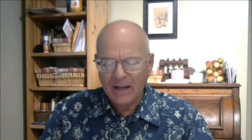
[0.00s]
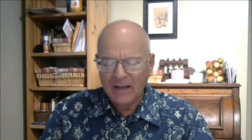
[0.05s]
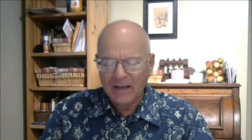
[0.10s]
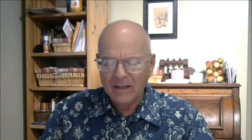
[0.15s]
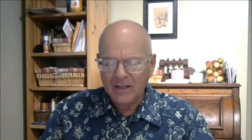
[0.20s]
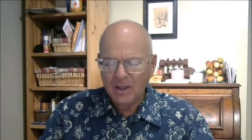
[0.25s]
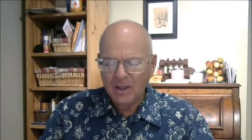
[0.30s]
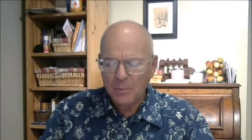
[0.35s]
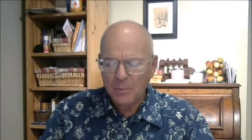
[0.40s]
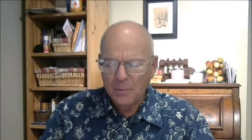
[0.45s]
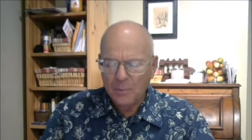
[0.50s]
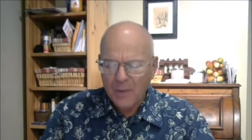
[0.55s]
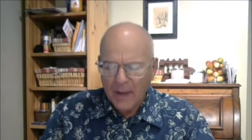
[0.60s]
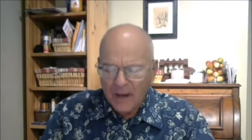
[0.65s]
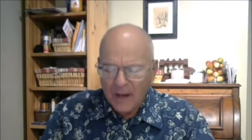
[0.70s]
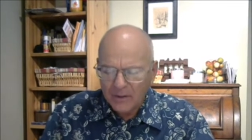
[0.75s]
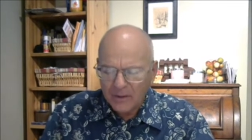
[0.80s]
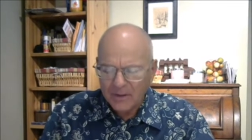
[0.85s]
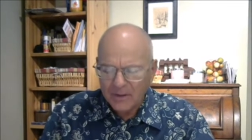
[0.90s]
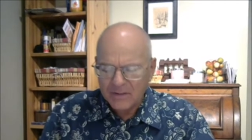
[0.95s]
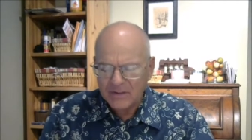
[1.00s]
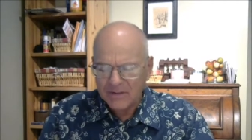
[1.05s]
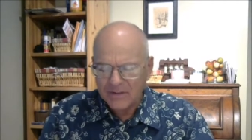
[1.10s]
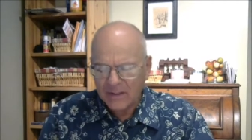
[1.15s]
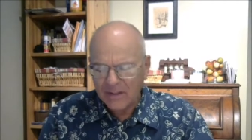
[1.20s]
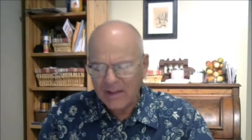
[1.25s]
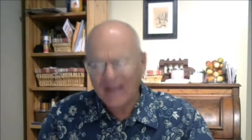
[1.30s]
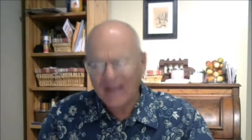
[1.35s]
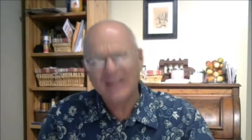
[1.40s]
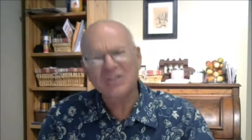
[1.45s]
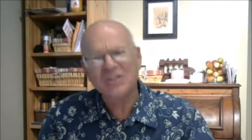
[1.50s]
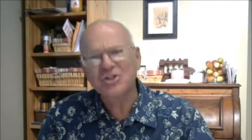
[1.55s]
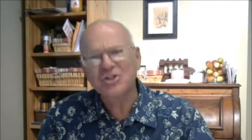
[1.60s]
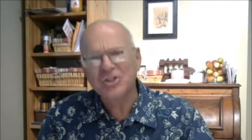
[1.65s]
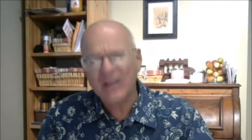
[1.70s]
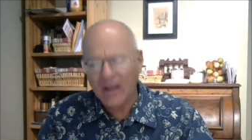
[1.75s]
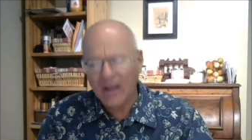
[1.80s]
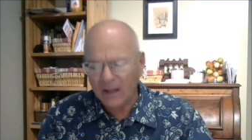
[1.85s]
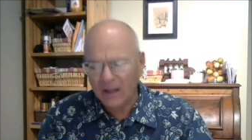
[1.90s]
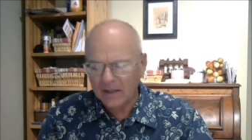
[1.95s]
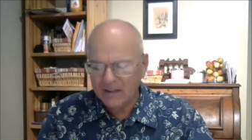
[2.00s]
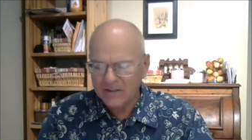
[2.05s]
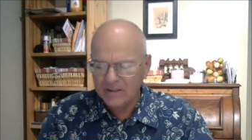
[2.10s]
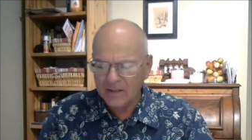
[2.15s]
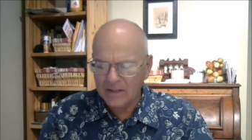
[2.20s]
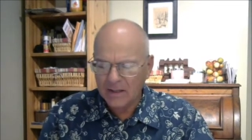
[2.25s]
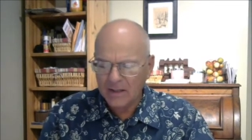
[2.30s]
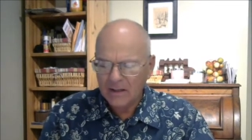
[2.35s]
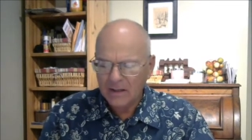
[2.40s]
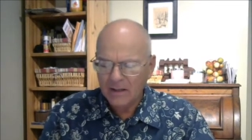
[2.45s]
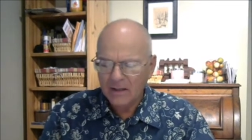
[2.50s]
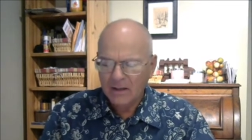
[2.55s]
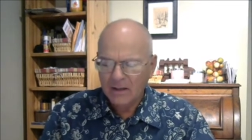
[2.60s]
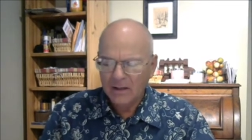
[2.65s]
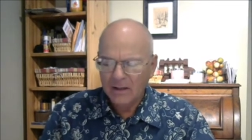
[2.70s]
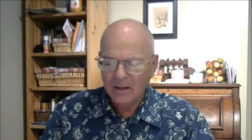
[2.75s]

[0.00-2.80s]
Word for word: and comparison and jealousy,